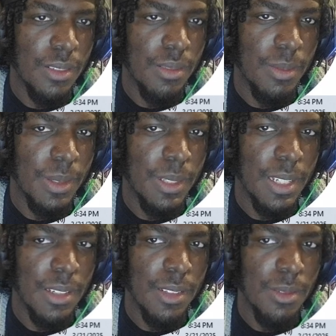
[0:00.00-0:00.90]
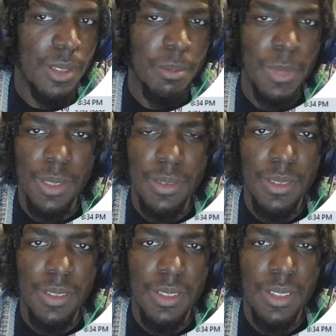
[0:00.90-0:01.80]
Maybe that doesn't work. But
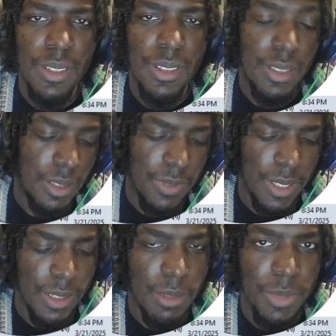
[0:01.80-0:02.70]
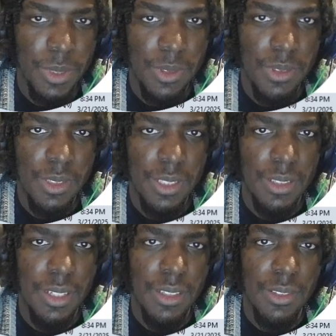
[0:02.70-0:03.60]
if I type in the
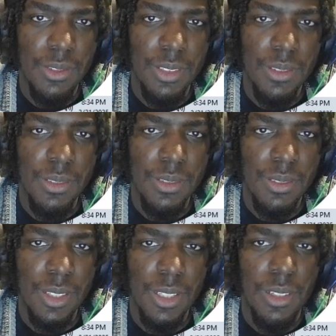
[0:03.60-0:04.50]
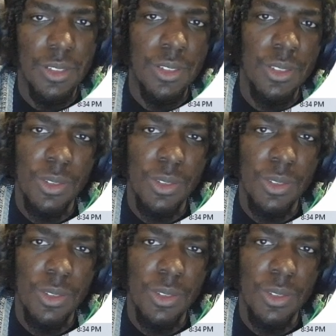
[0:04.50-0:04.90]
exact one or close to it,